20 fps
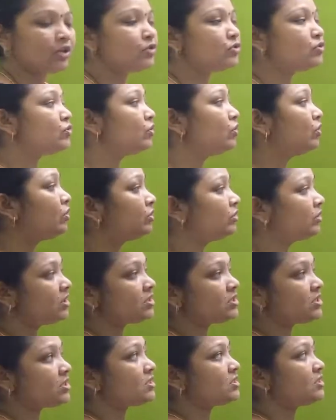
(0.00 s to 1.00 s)
So
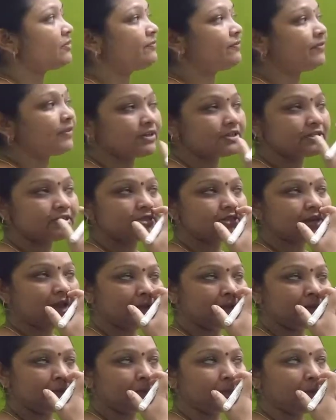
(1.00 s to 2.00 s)
this is the first
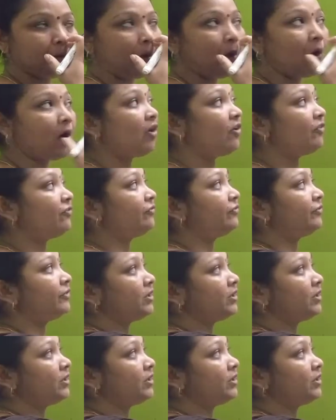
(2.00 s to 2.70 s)
type of